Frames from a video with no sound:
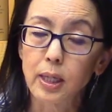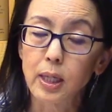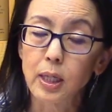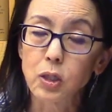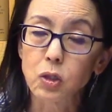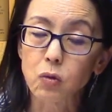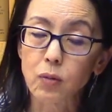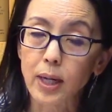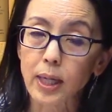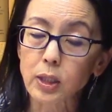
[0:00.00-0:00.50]

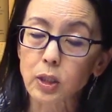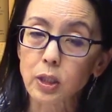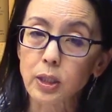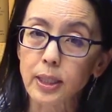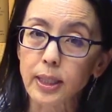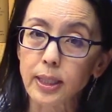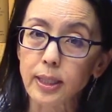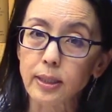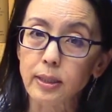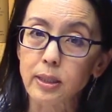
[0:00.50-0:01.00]
so we
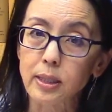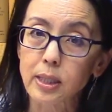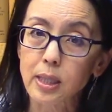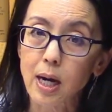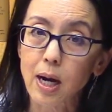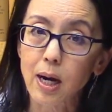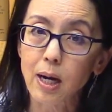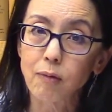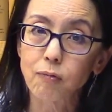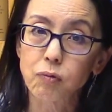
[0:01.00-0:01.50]
actually
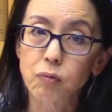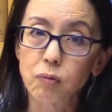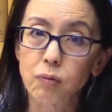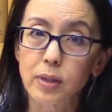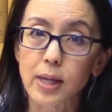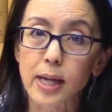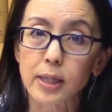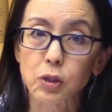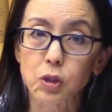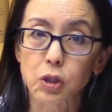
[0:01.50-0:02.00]
dive through
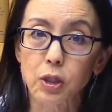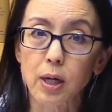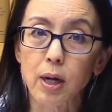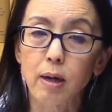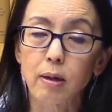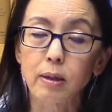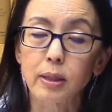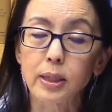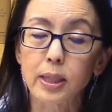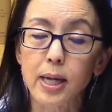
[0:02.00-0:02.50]
that
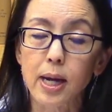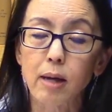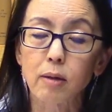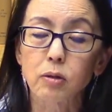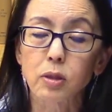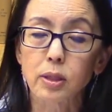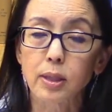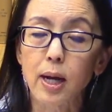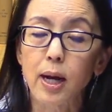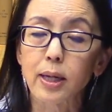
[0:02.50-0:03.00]
shell on the
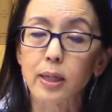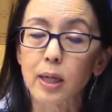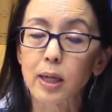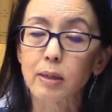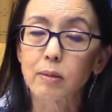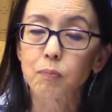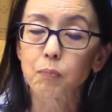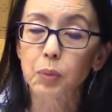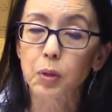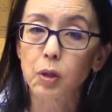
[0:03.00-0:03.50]
outside
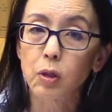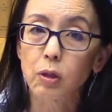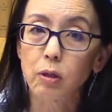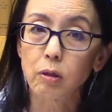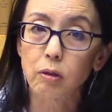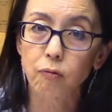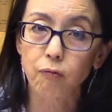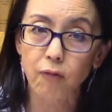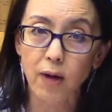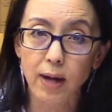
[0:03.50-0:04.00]
and
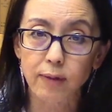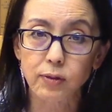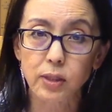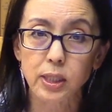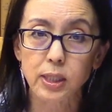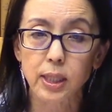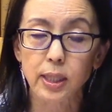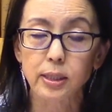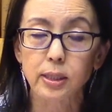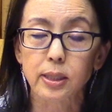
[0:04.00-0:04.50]
pull 5 to
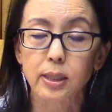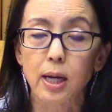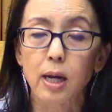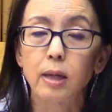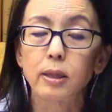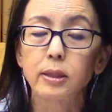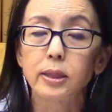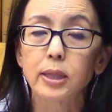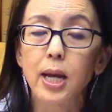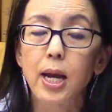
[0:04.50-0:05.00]
10
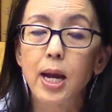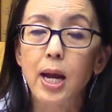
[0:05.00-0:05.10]
cells